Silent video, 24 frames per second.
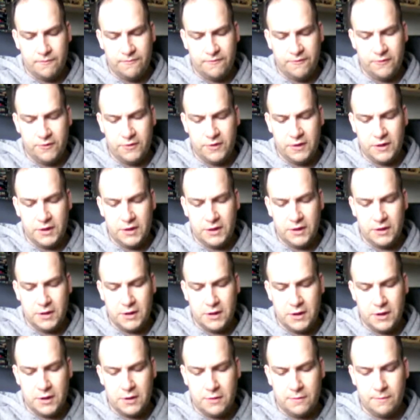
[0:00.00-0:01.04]
for
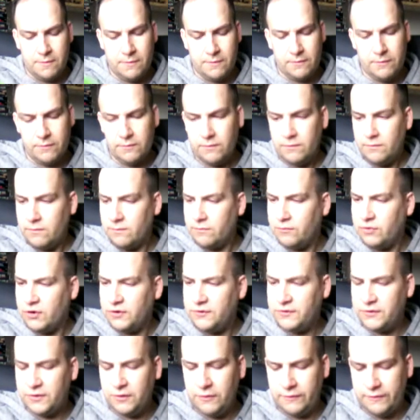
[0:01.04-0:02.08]
the
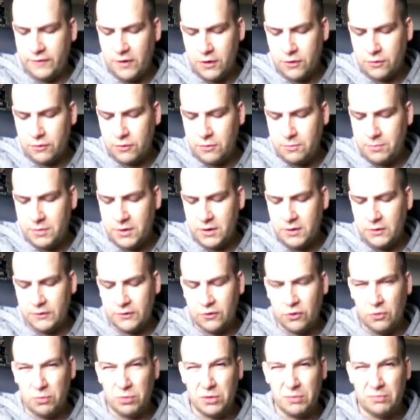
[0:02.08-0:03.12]
Bridge Too Far group build. A
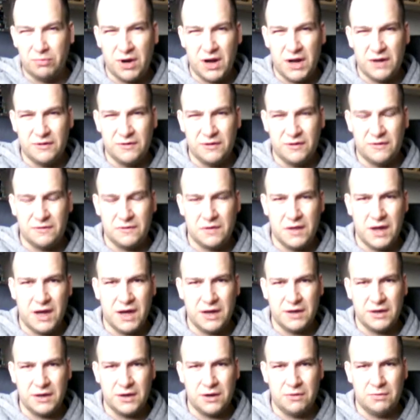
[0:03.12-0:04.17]
couple of prizes for
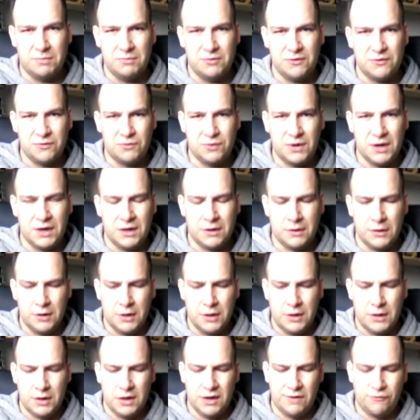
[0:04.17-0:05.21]
that, you know, in between
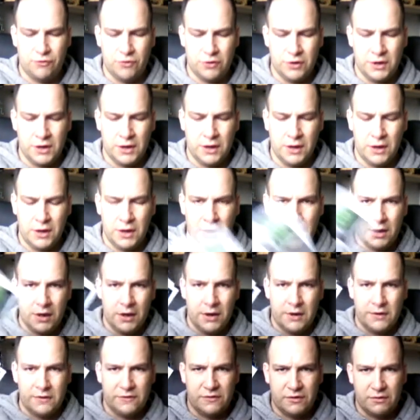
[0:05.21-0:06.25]
it running.
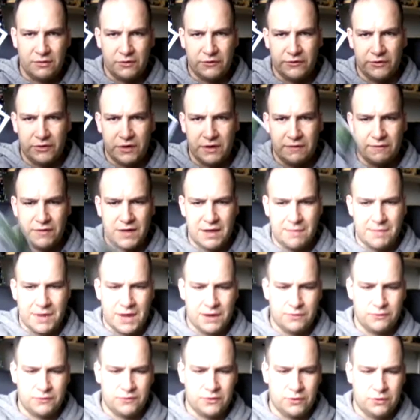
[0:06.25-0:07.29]
So I shall give them
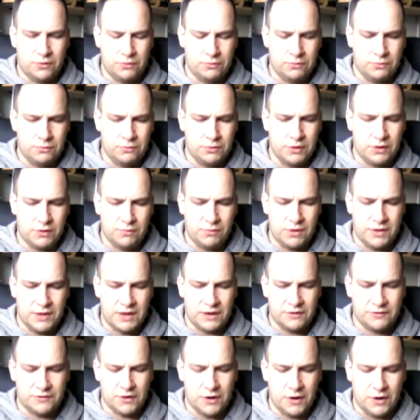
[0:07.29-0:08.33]
out soon, you know, when
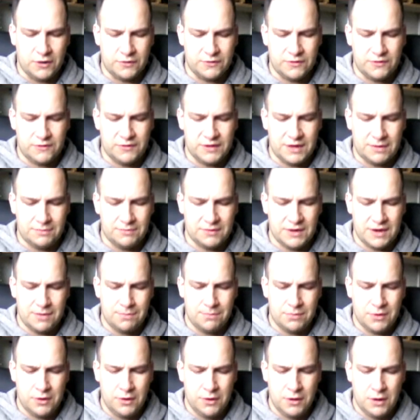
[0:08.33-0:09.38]
that starts in
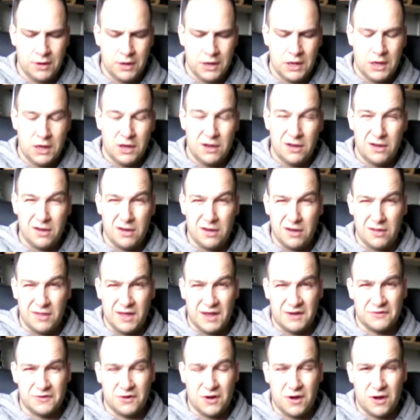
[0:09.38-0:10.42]
September.
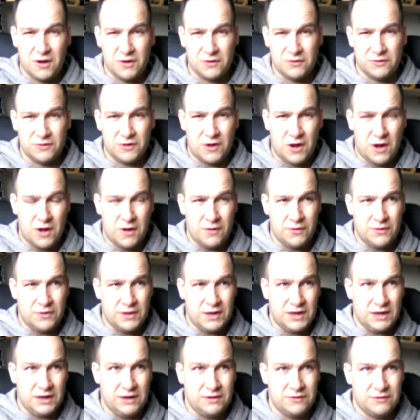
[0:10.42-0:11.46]
That starts on
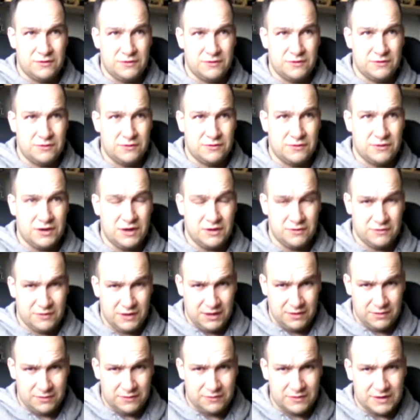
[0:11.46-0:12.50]
the
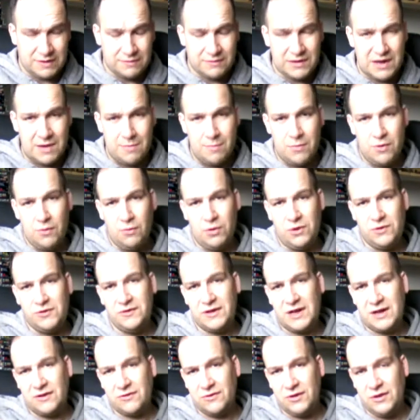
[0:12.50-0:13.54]
16th of September, which
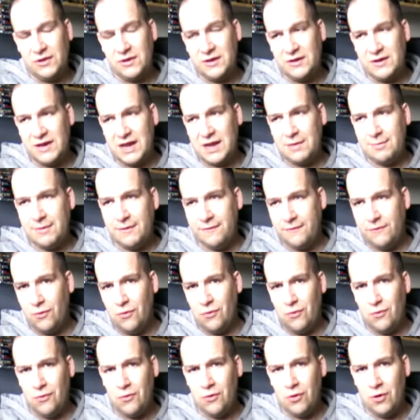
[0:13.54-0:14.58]
is actually the day
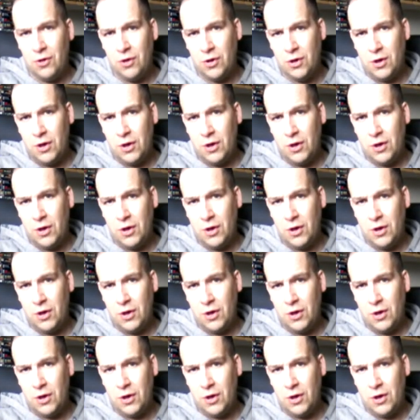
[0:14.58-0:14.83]
before